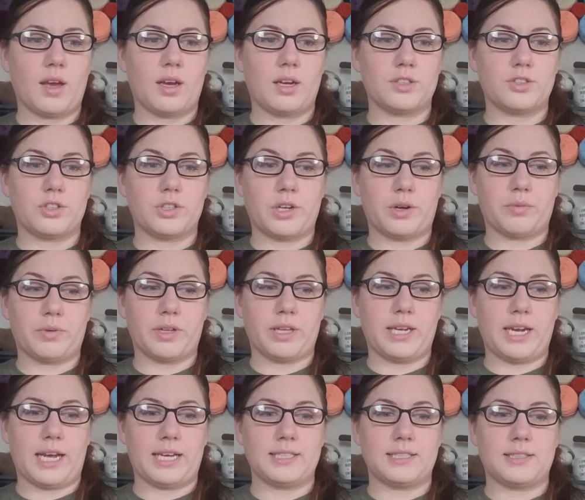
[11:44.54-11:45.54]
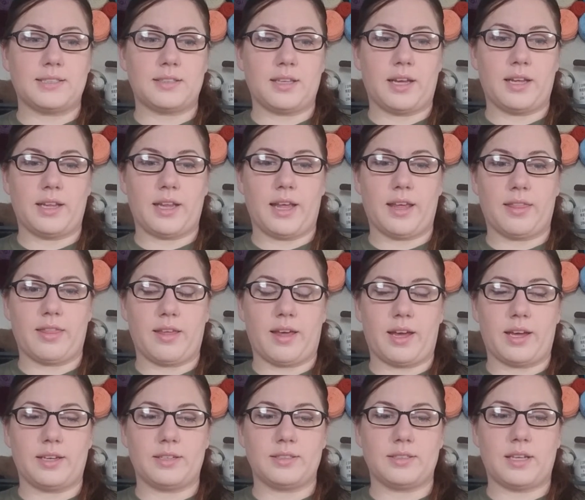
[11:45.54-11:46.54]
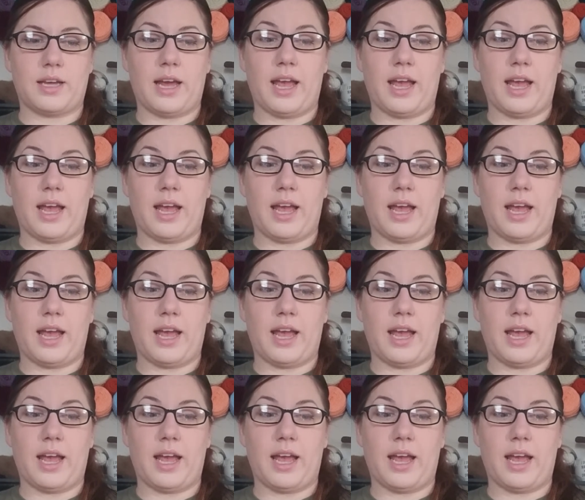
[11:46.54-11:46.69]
Turned out really nice. I like that.